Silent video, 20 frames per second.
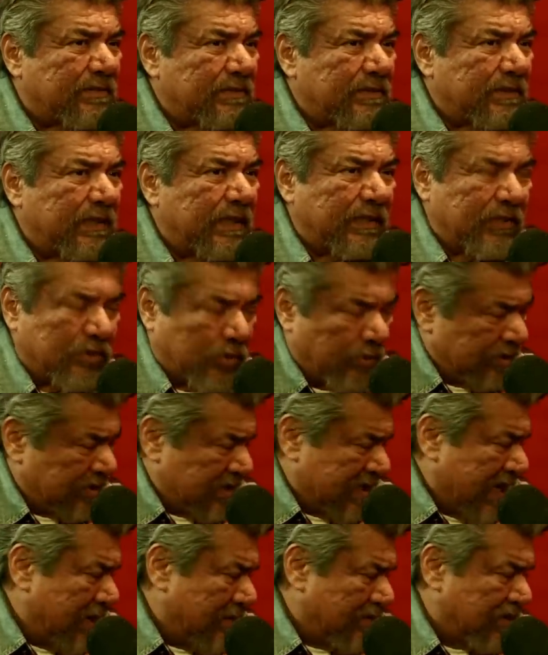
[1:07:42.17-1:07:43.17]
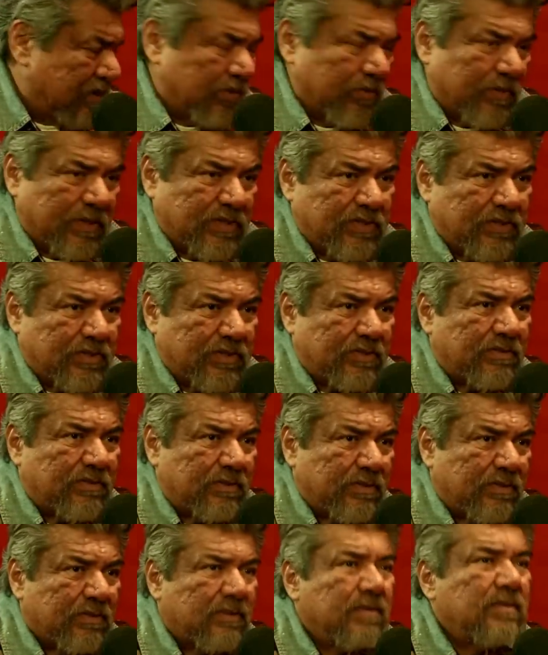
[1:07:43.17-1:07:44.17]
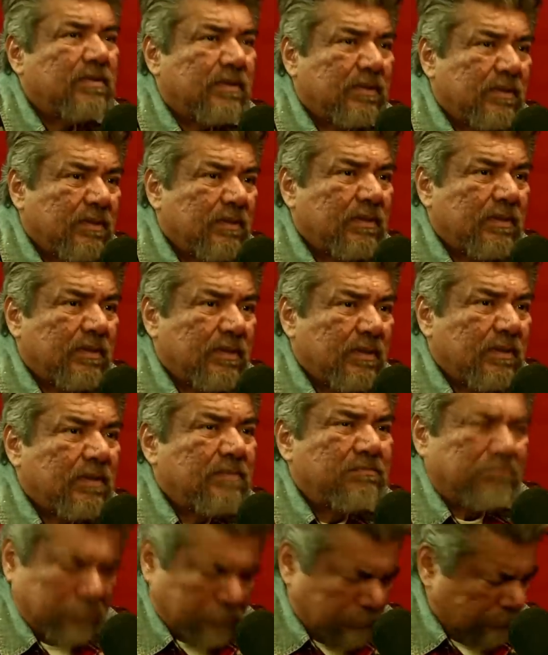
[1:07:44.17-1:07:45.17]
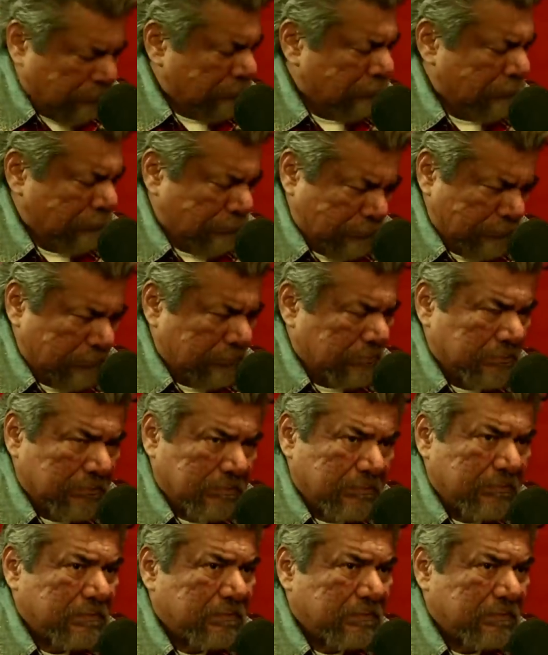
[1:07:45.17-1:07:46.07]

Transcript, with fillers: What? In like, doing stand-up situations. Yeah, really? Yeah, because see, I mean, I